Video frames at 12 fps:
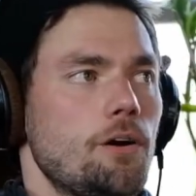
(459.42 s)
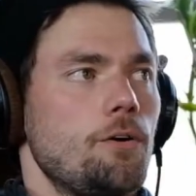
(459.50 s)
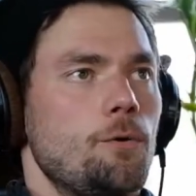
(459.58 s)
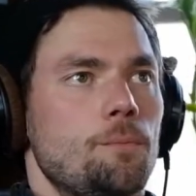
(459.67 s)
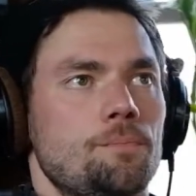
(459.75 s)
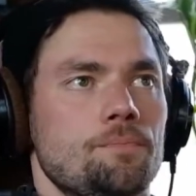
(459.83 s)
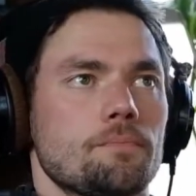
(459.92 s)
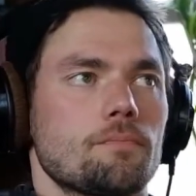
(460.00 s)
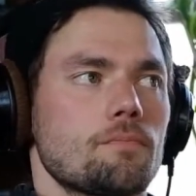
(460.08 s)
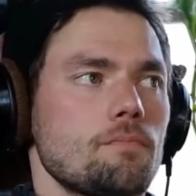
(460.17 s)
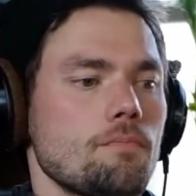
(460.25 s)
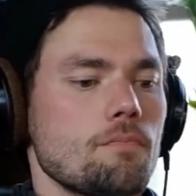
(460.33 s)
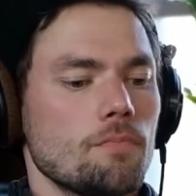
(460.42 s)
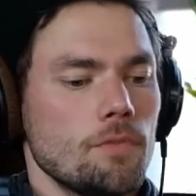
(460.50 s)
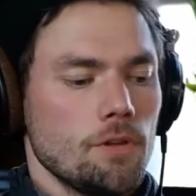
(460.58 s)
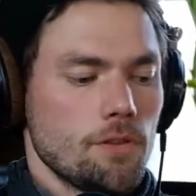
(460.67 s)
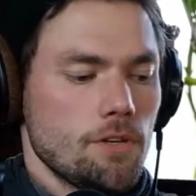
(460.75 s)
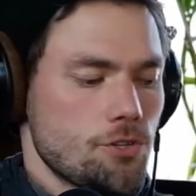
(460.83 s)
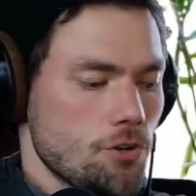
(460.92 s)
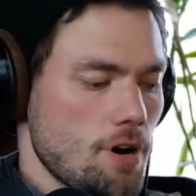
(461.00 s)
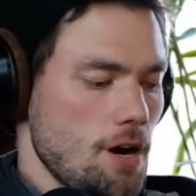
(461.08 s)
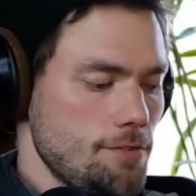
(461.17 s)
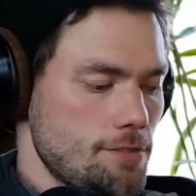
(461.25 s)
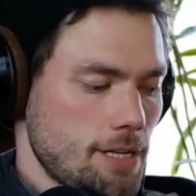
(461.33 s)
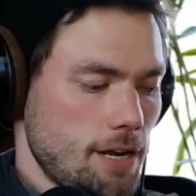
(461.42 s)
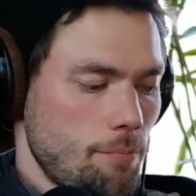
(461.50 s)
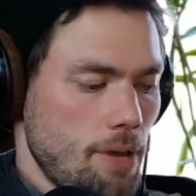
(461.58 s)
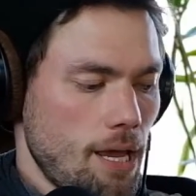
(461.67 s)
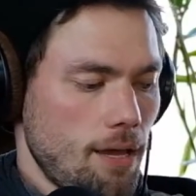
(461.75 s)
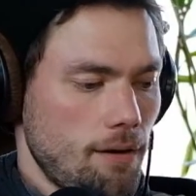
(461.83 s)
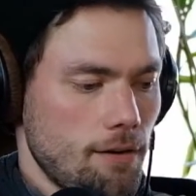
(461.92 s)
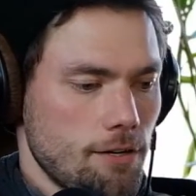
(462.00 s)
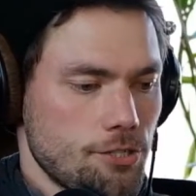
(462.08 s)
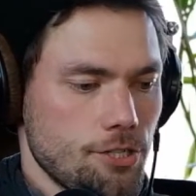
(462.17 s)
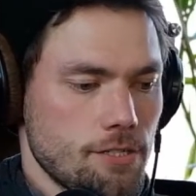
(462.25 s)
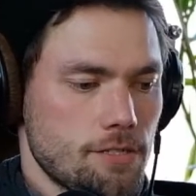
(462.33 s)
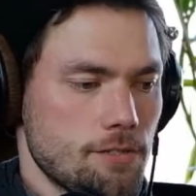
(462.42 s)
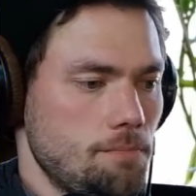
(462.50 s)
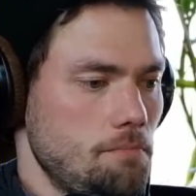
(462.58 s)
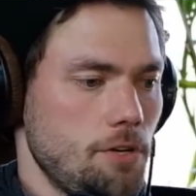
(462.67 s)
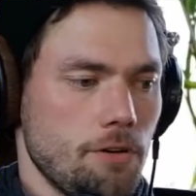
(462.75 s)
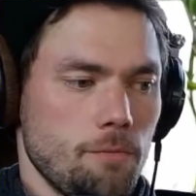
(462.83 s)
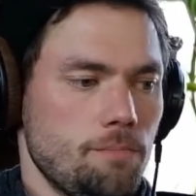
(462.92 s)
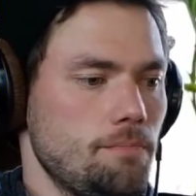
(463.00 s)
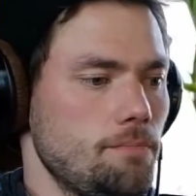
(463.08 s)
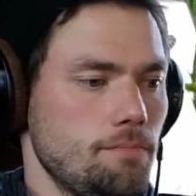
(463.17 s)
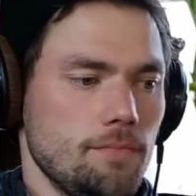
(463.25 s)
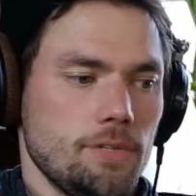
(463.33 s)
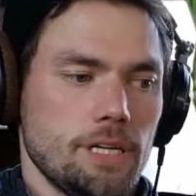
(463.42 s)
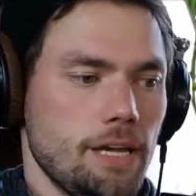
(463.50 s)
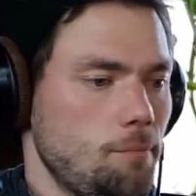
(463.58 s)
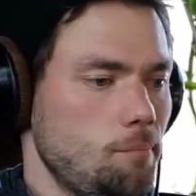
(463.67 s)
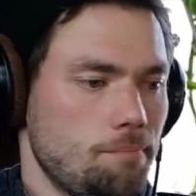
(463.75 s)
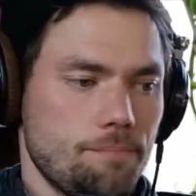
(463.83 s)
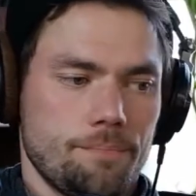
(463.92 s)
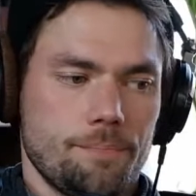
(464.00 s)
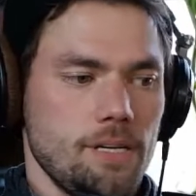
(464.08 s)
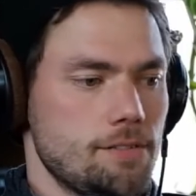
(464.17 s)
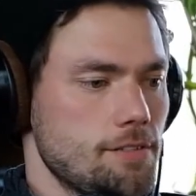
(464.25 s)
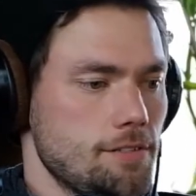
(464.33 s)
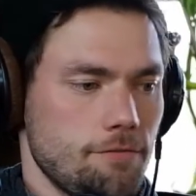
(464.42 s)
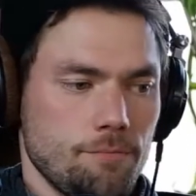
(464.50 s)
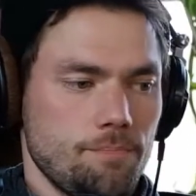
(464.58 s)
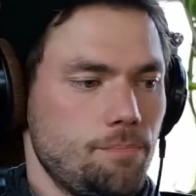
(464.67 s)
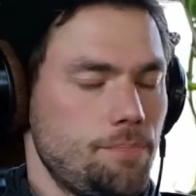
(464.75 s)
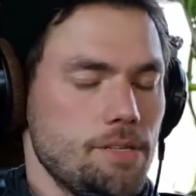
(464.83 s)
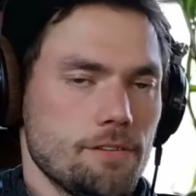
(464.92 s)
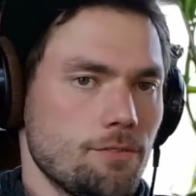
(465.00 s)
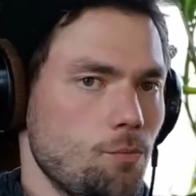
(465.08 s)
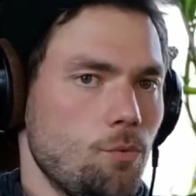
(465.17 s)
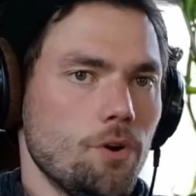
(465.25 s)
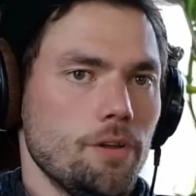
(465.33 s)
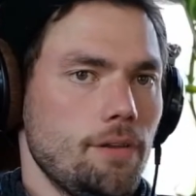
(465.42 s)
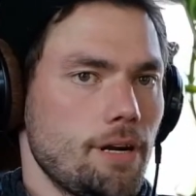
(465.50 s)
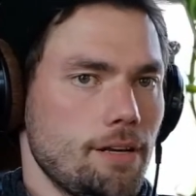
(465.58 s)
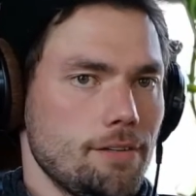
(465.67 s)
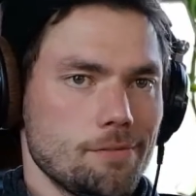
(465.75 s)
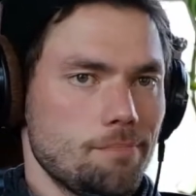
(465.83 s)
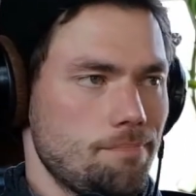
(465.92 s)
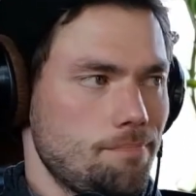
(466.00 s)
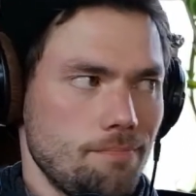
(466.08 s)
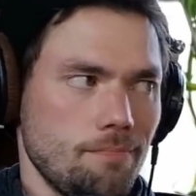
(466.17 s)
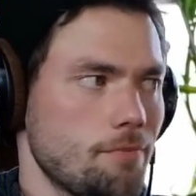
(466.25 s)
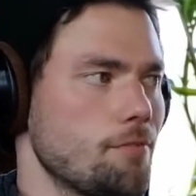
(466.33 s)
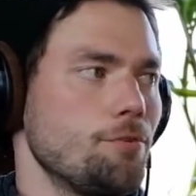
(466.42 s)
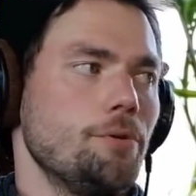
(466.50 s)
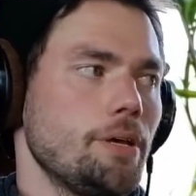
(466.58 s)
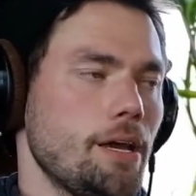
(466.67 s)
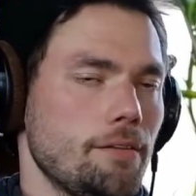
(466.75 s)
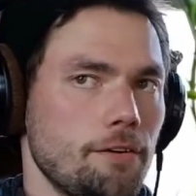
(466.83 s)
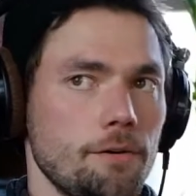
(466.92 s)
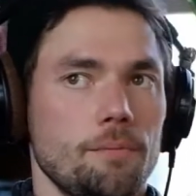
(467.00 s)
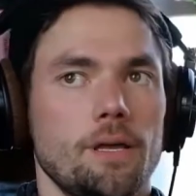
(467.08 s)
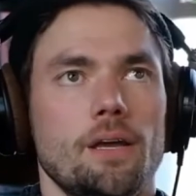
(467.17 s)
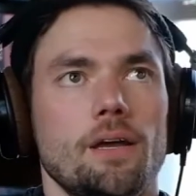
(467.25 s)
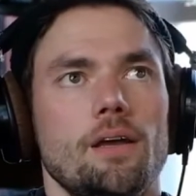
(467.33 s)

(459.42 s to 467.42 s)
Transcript: So the troughs that I made are just, again, pieces of wood that I just threw together.